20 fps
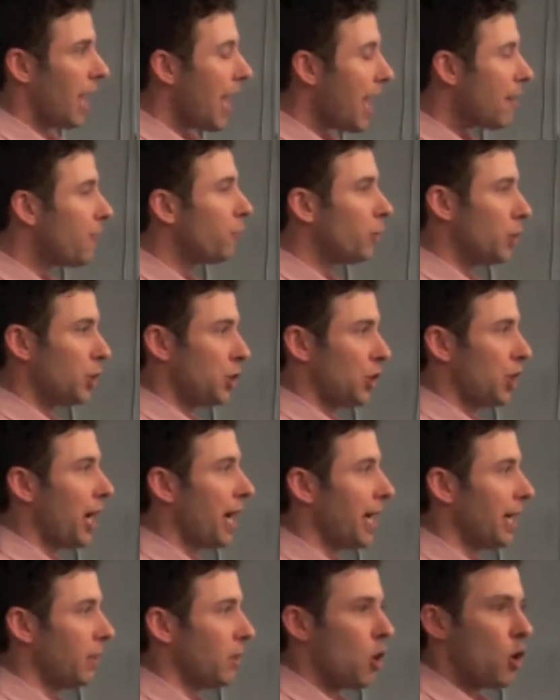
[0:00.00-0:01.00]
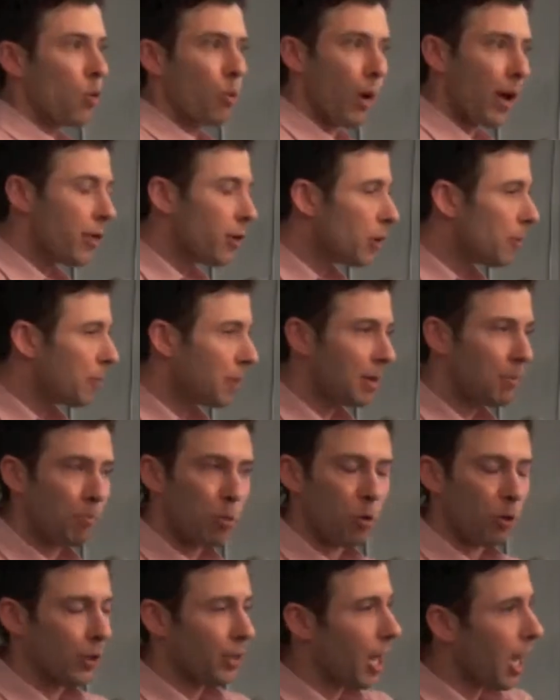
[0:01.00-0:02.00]
every chain. Whether it be
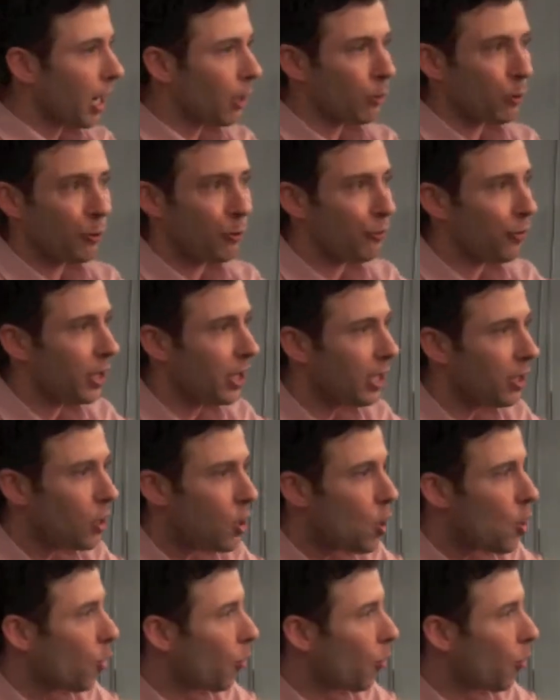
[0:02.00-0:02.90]
pornography,